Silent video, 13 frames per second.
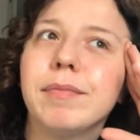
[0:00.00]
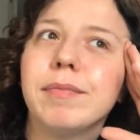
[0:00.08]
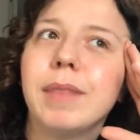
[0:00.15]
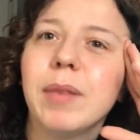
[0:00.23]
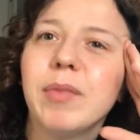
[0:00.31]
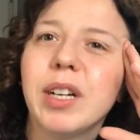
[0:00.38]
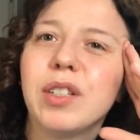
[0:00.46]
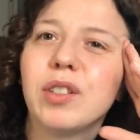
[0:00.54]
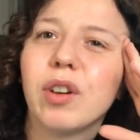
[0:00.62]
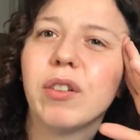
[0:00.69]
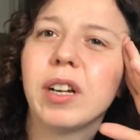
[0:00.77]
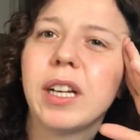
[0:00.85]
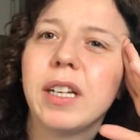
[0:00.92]
I'm really
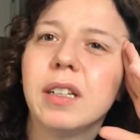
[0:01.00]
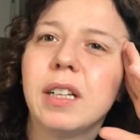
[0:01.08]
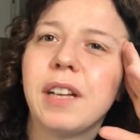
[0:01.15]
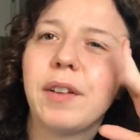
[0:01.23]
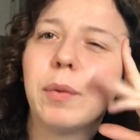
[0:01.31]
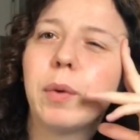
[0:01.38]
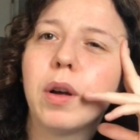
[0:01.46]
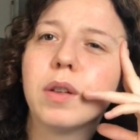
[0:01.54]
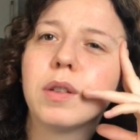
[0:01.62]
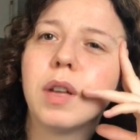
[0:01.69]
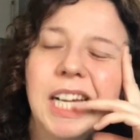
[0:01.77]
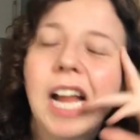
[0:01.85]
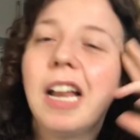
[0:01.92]
sorry if it
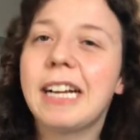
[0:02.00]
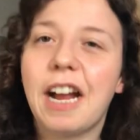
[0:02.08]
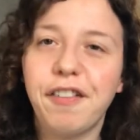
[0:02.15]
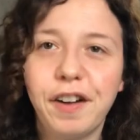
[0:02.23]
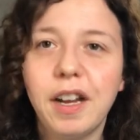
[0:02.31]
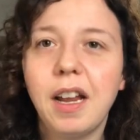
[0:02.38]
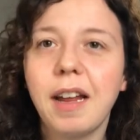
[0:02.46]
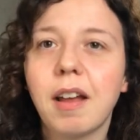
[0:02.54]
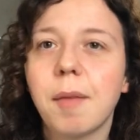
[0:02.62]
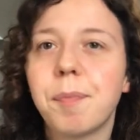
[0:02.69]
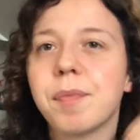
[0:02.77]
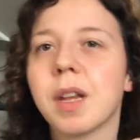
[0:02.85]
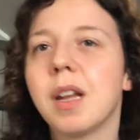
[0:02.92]
was. Like, I feel like
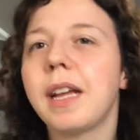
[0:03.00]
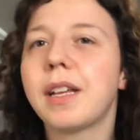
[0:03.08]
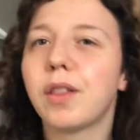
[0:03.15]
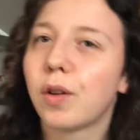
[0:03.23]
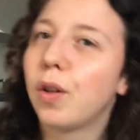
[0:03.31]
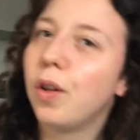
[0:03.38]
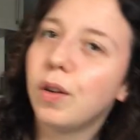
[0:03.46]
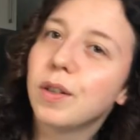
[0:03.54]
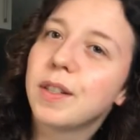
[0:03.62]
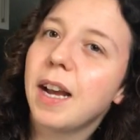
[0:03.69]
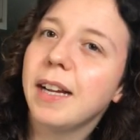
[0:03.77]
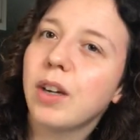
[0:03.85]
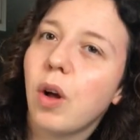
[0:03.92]
the clothes
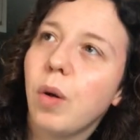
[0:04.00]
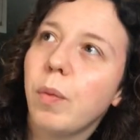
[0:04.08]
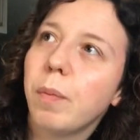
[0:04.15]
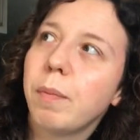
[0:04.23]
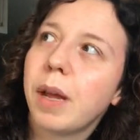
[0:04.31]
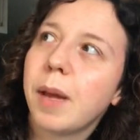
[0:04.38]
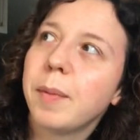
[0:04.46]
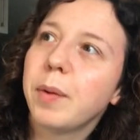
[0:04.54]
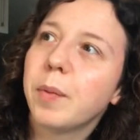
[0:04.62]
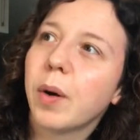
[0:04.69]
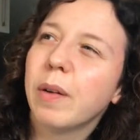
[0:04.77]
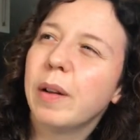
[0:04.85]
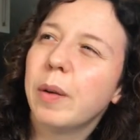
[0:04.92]
that I got maybe
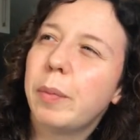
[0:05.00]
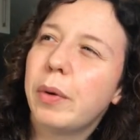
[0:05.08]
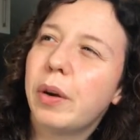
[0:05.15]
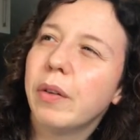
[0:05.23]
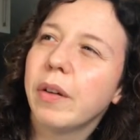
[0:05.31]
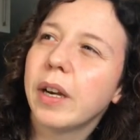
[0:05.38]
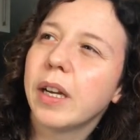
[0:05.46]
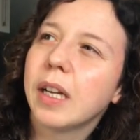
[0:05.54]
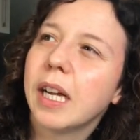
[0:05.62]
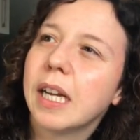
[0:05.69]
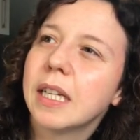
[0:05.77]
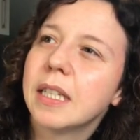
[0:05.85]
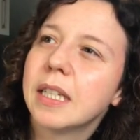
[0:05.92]
were a little boring
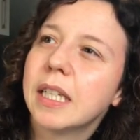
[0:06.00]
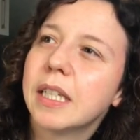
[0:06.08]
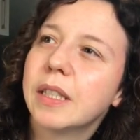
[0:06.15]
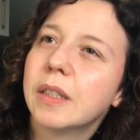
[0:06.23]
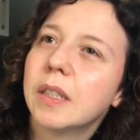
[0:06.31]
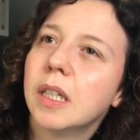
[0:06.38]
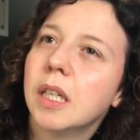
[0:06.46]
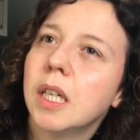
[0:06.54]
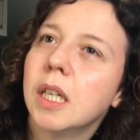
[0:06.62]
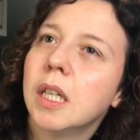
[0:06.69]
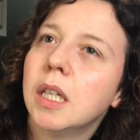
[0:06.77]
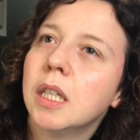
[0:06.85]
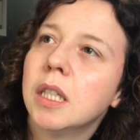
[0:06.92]
and a little,
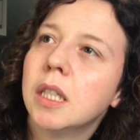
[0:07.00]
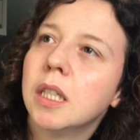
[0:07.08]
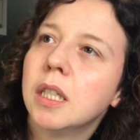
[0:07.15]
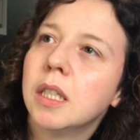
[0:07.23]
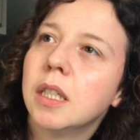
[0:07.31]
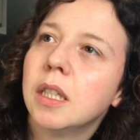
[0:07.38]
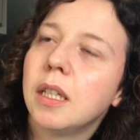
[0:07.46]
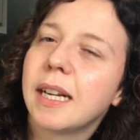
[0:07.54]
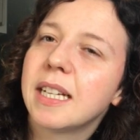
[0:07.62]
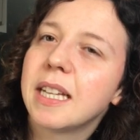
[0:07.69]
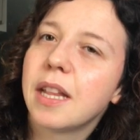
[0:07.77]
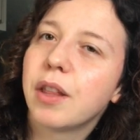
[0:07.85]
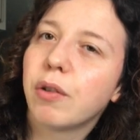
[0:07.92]
like I
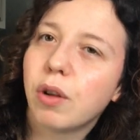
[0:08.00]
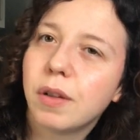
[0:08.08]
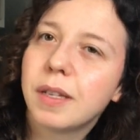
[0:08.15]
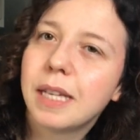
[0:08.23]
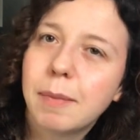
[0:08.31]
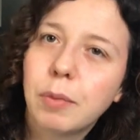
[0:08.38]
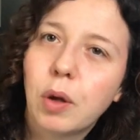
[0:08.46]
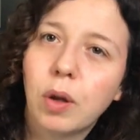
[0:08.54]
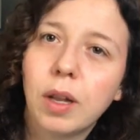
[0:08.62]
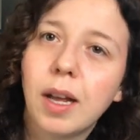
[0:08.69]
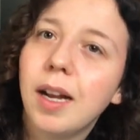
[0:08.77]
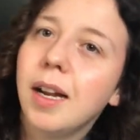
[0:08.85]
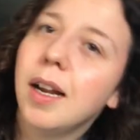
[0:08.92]
said, they're all the same
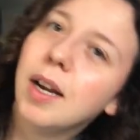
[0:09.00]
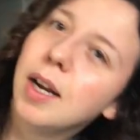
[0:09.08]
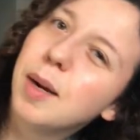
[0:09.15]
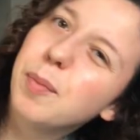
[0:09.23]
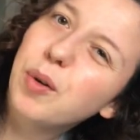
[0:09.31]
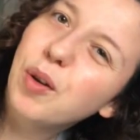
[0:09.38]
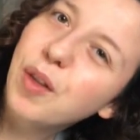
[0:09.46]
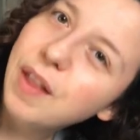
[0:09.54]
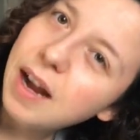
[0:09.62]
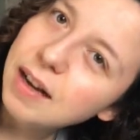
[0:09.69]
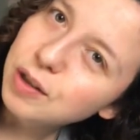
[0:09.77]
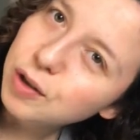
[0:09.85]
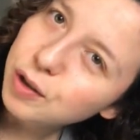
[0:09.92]
colour, but
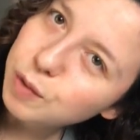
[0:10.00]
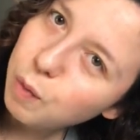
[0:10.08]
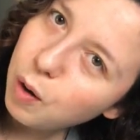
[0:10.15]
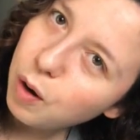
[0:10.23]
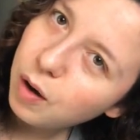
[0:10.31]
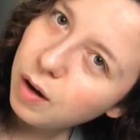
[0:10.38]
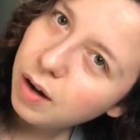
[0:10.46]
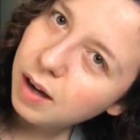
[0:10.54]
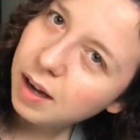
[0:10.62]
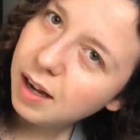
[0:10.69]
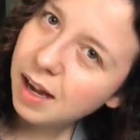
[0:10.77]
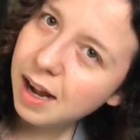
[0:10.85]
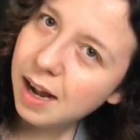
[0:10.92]
that's just what
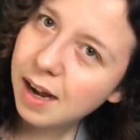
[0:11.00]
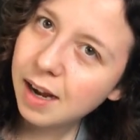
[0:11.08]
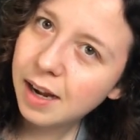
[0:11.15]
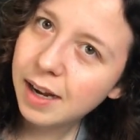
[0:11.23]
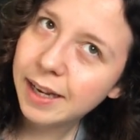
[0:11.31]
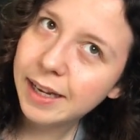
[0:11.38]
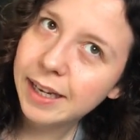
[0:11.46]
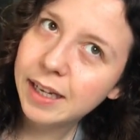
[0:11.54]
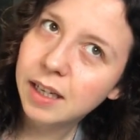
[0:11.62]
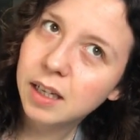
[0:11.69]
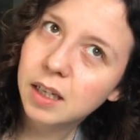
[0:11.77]
I